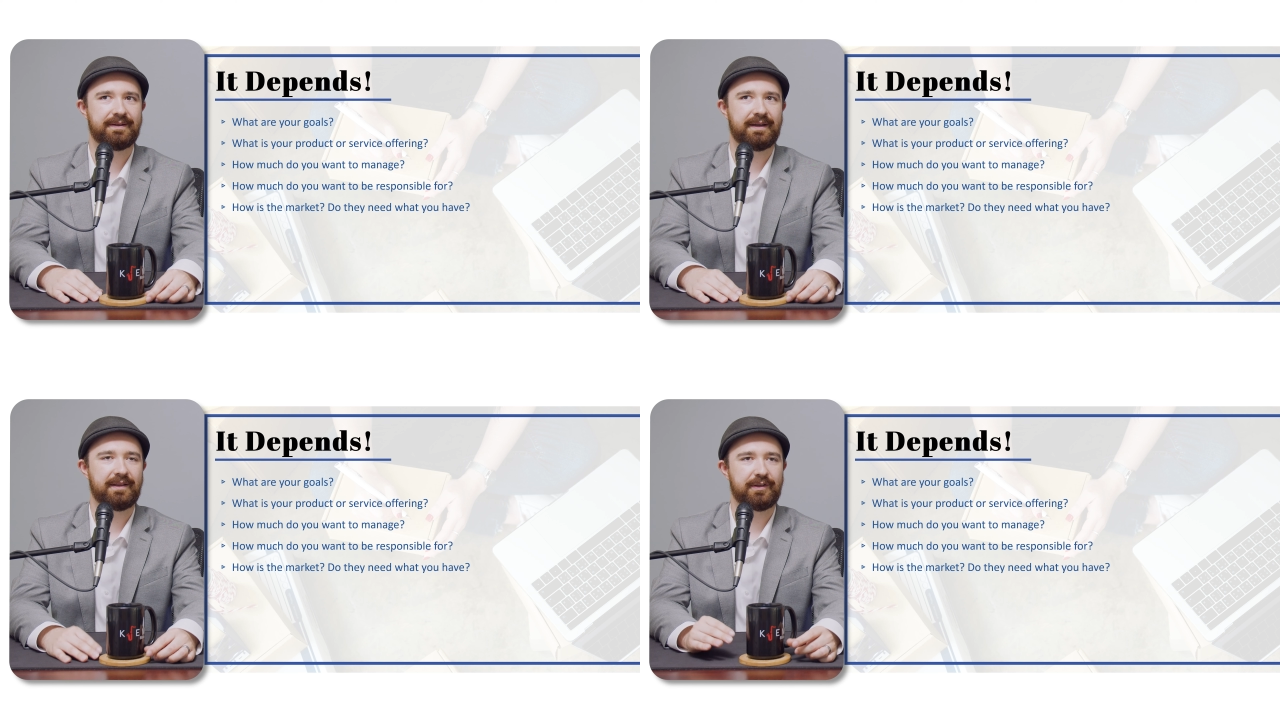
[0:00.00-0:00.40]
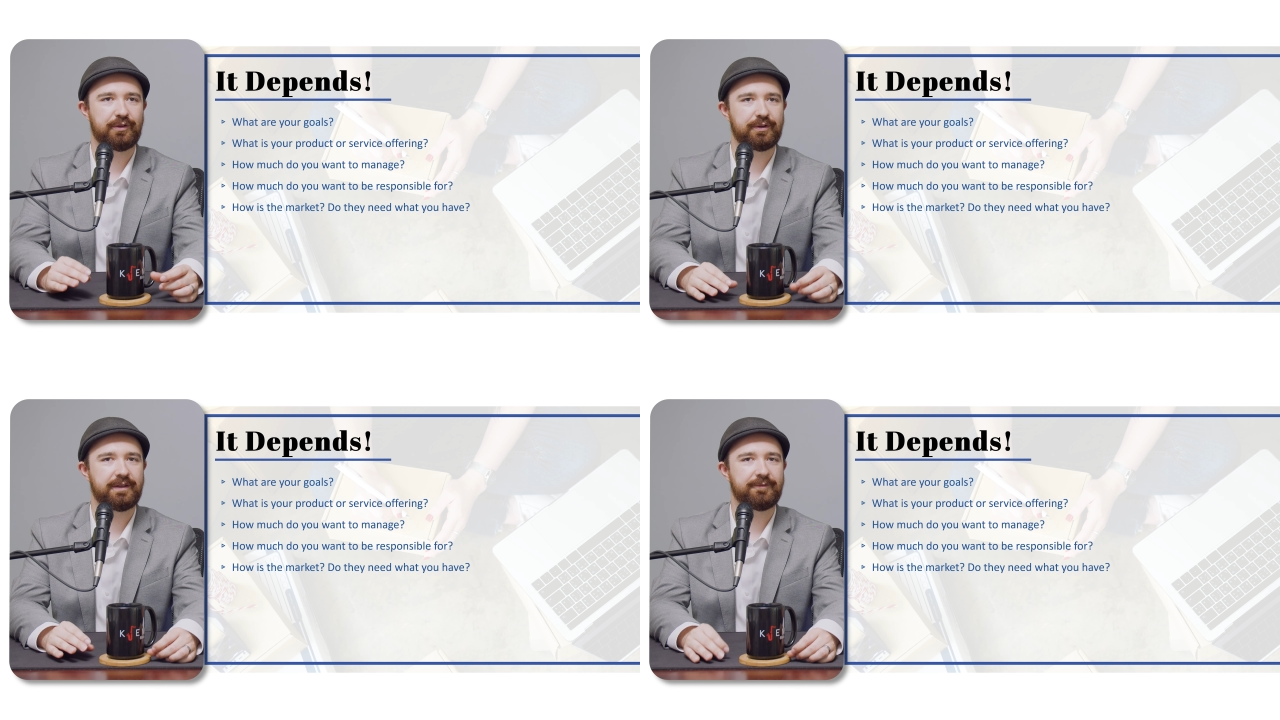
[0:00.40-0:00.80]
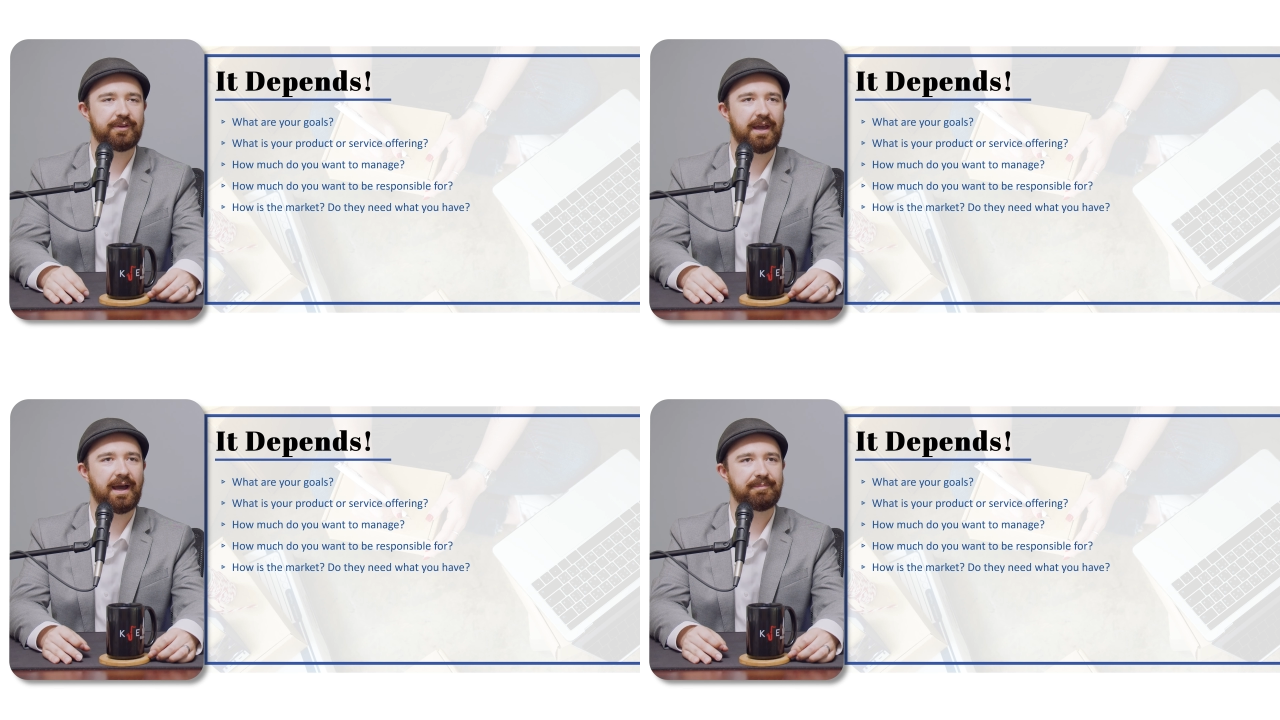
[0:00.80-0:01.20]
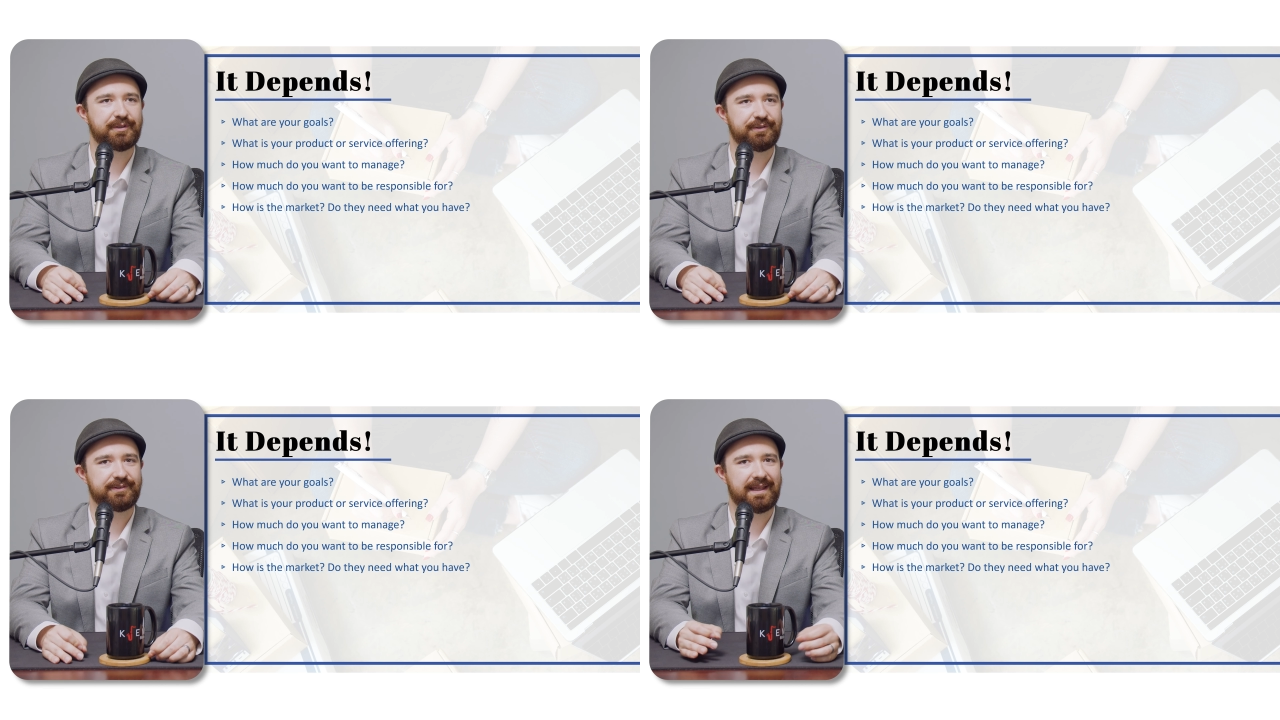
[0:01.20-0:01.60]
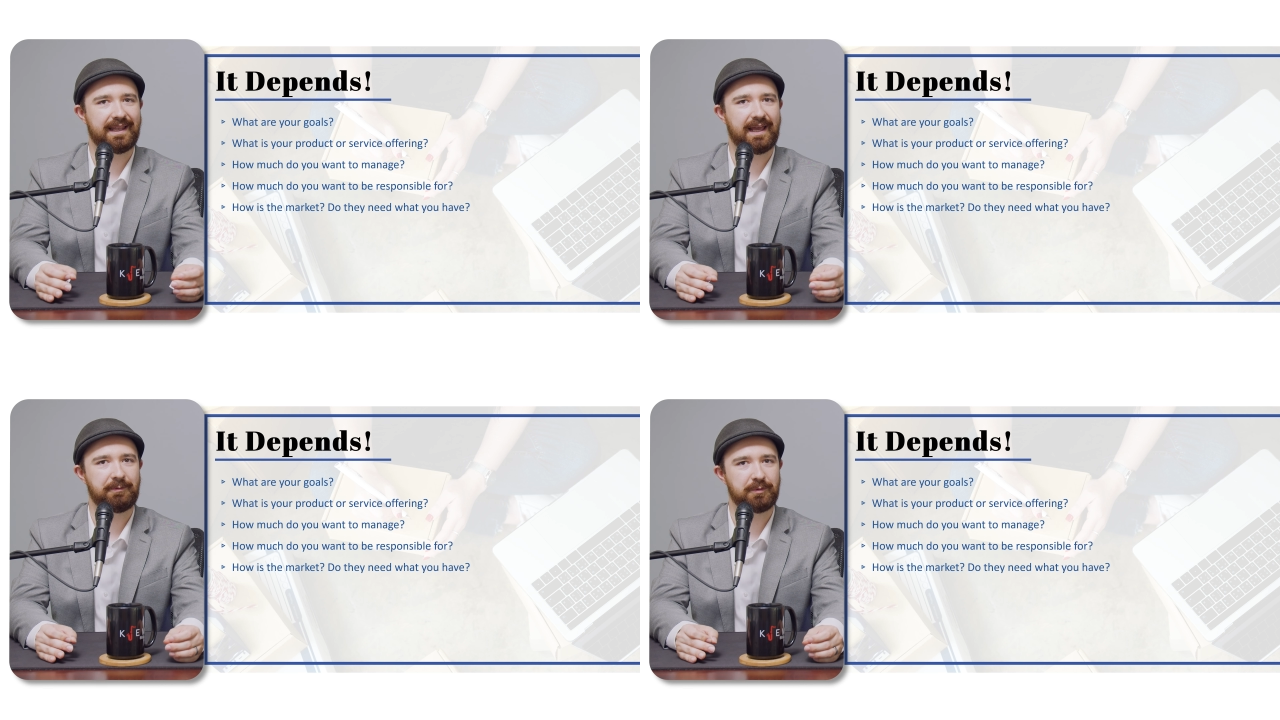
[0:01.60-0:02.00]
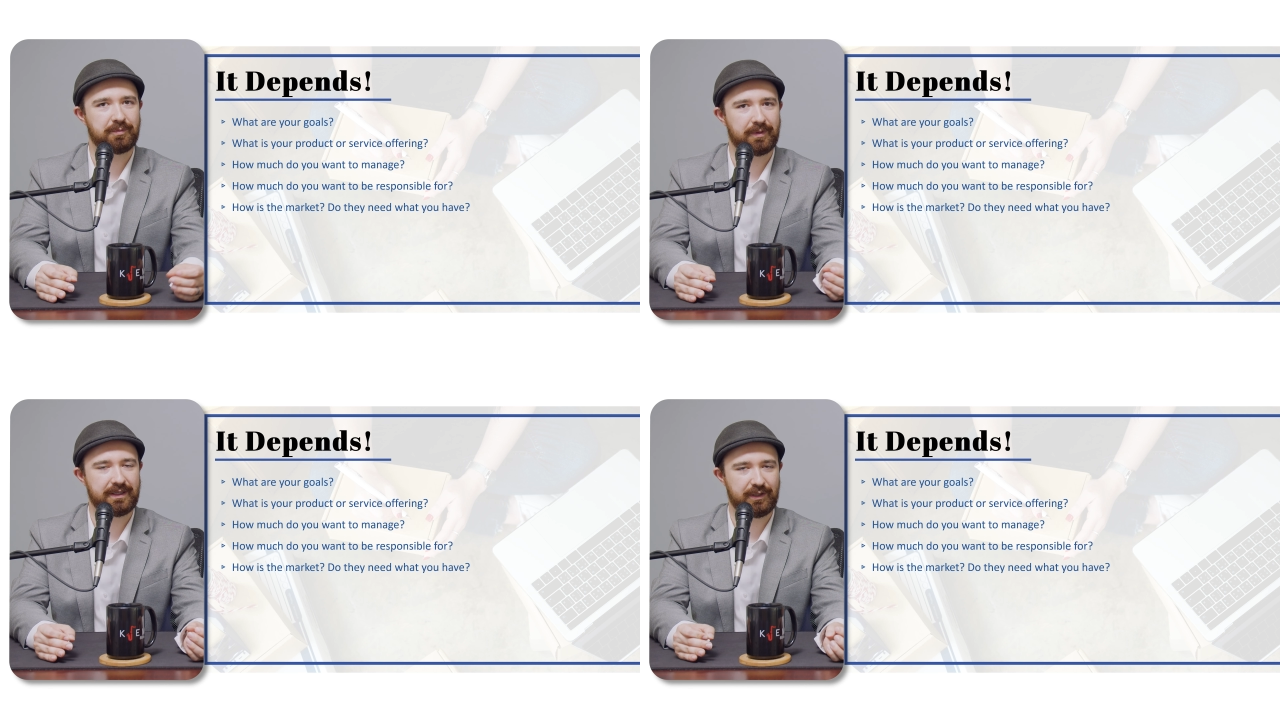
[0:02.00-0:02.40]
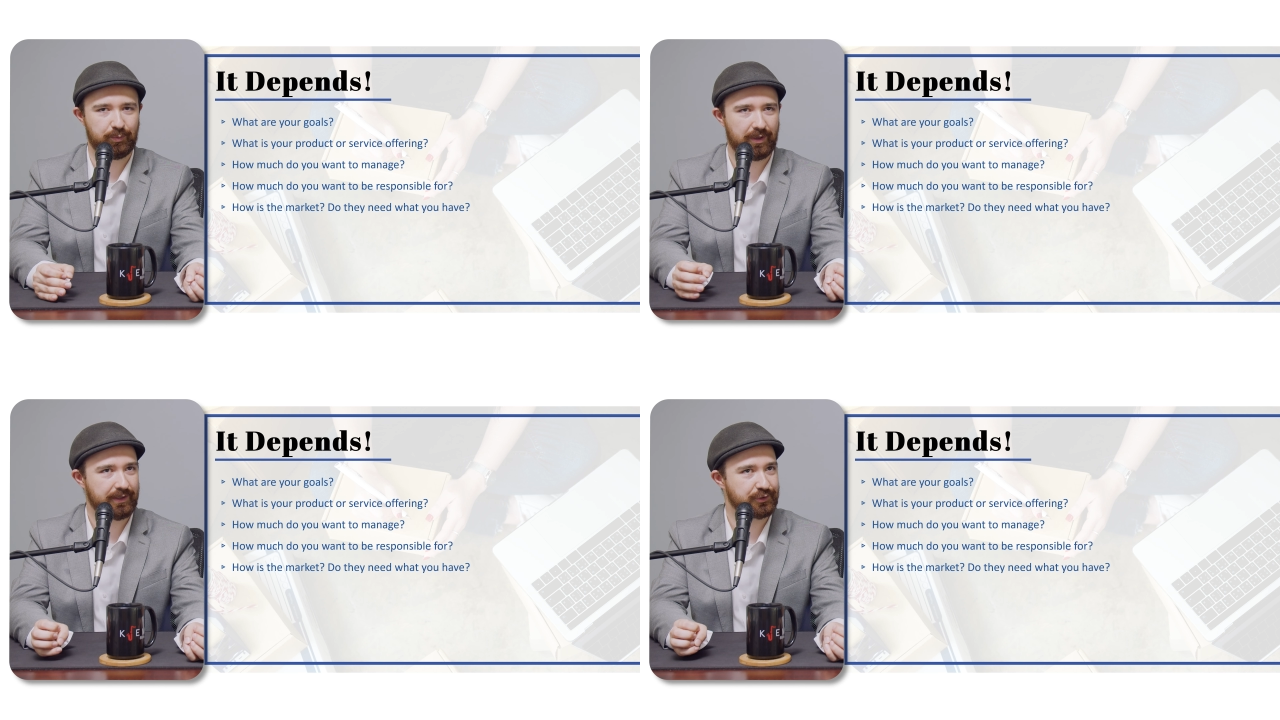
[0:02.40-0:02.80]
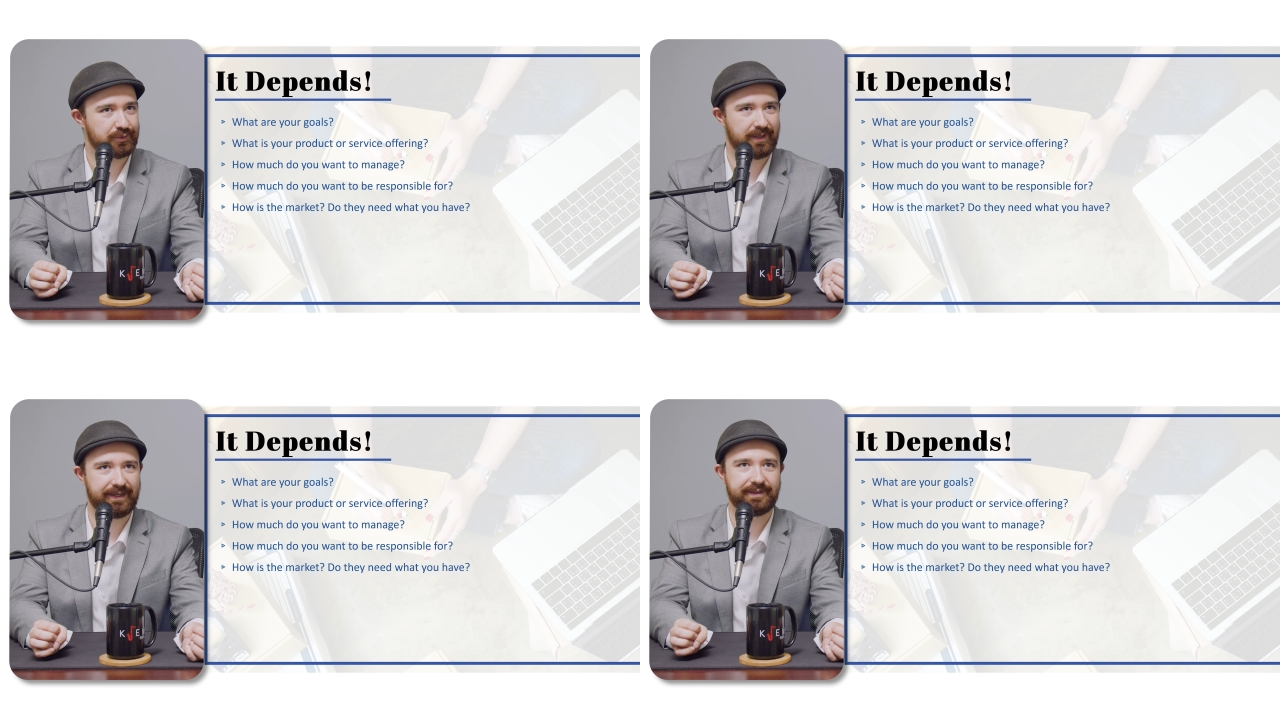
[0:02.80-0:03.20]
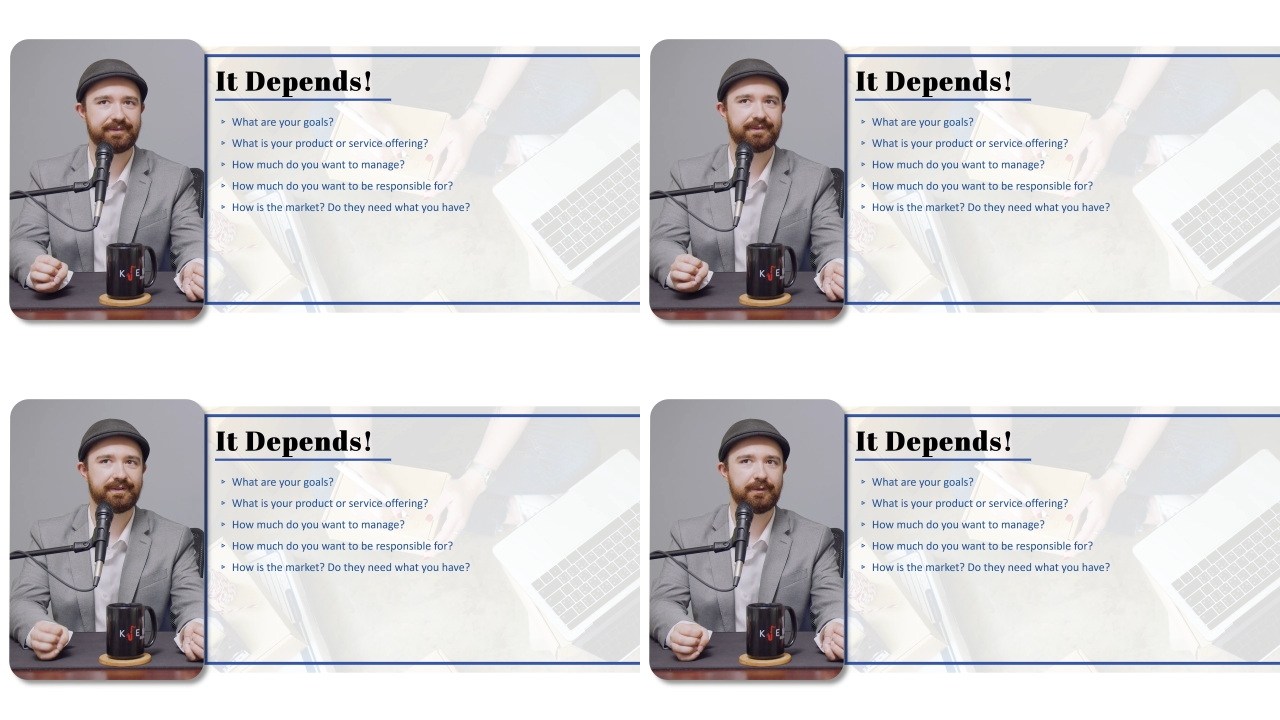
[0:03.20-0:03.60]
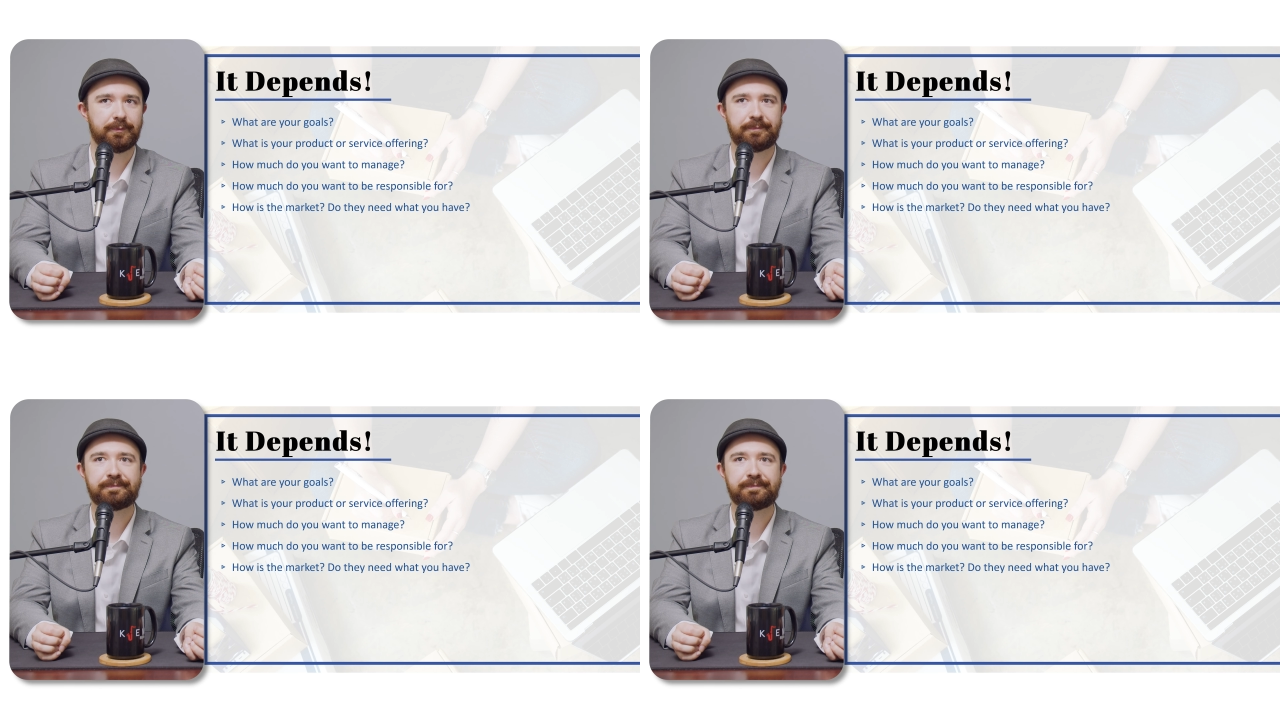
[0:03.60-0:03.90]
and then looking for the options that align with what you are trying to do.